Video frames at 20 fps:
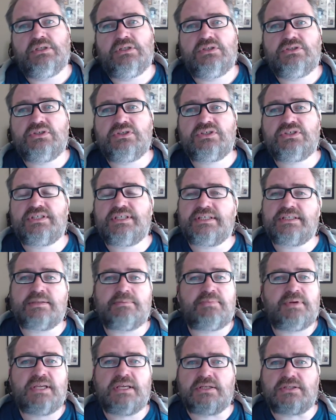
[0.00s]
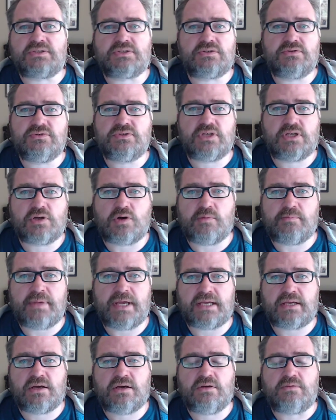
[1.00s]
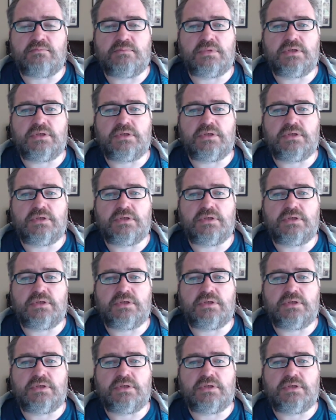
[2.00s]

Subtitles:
just disappeared as soon as I got back home.